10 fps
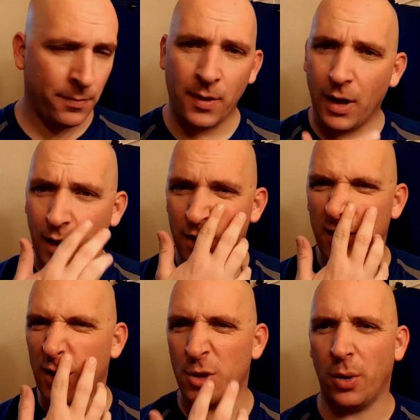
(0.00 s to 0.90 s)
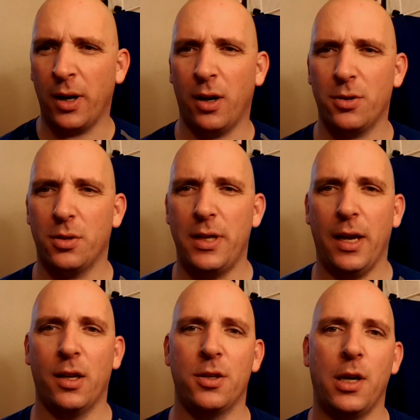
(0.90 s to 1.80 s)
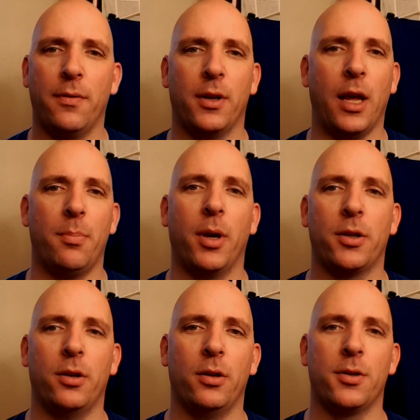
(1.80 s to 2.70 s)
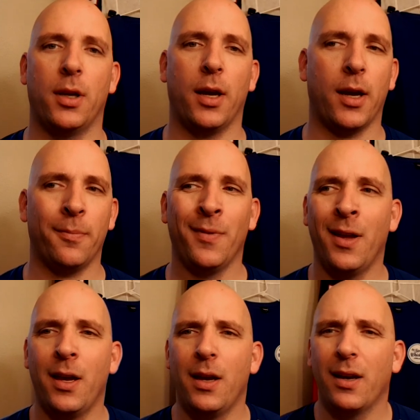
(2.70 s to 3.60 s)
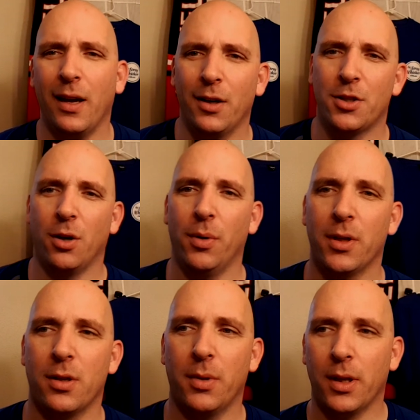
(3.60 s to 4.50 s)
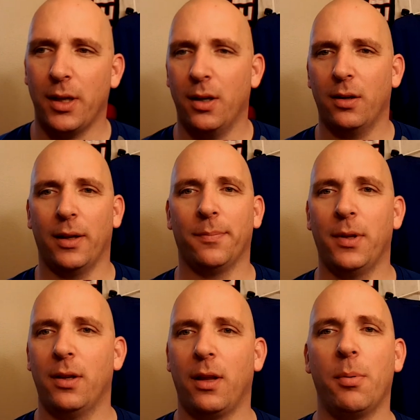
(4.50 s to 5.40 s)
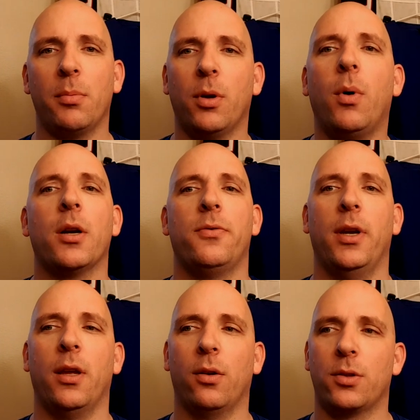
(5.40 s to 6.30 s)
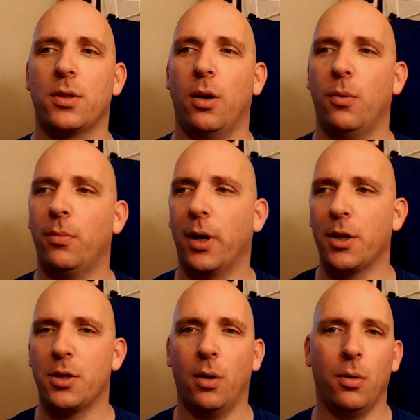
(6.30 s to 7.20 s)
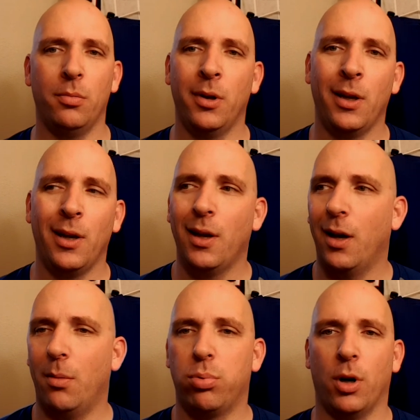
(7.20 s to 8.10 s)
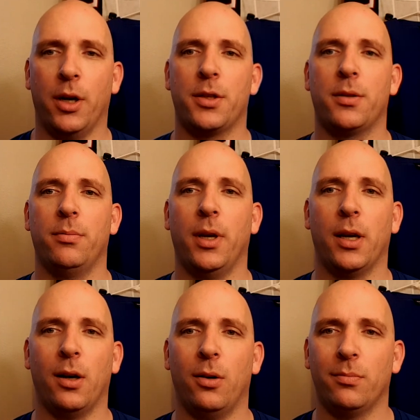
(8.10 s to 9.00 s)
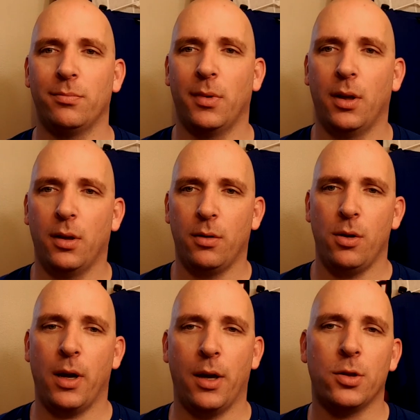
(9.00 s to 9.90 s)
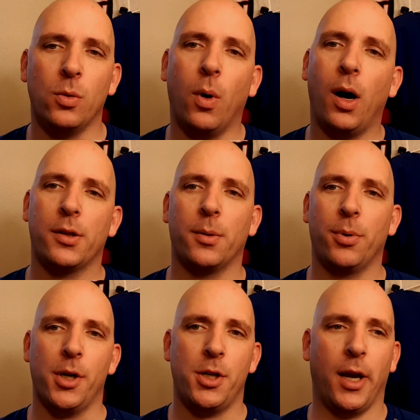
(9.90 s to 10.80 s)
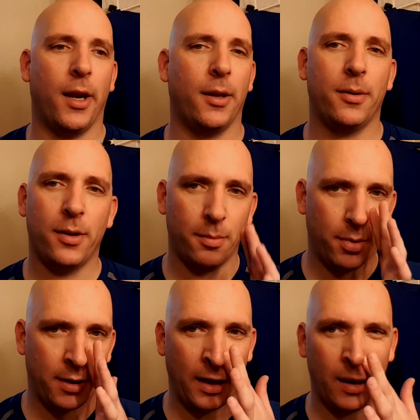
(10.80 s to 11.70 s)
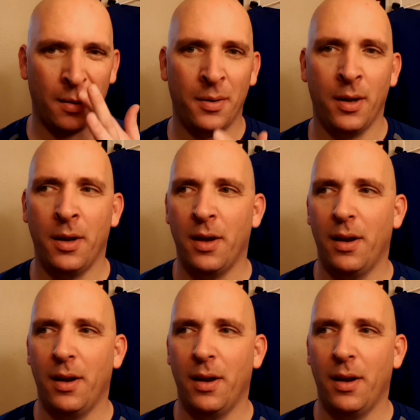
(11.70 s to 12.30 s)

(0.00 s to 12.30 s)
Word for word: and just enjoying also taking shave the day pictures and kind of showing some of the gear. Like a lot of people don't watch videos, so when I show a brush, you know, you guys who watch appreciate it, but then